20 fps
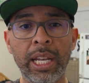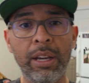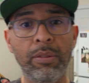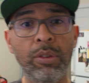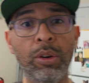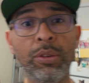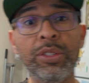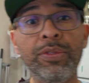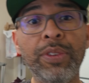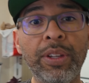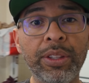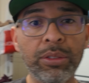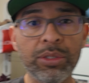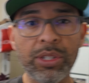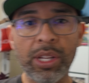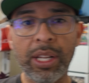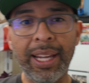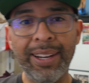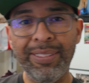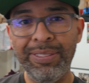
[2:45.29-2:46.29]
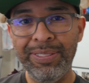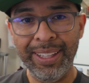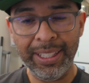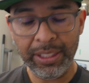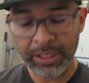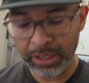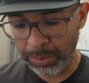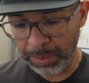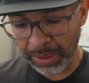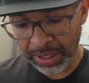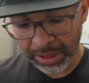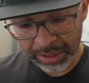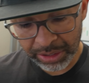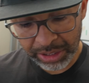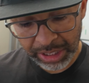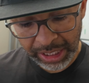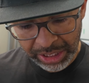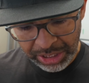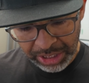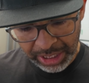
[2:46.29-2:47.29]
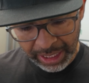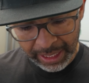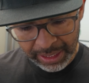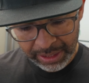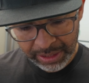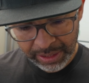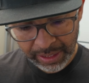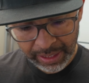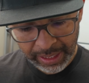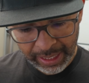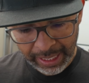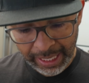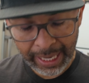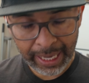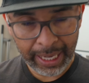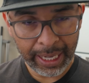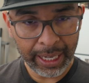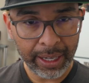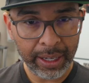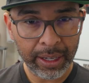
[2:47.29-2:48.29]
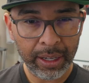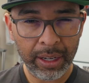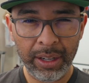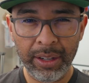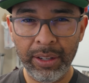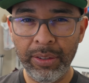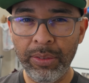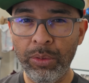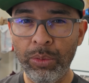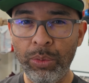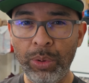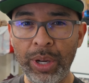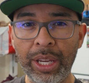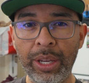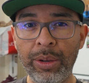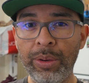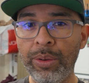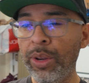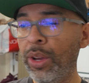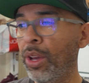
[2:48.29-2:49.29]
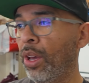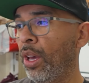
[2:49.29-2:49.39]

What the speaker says: Now, I've always felt there was a lot of flex in the B13 chassis, and we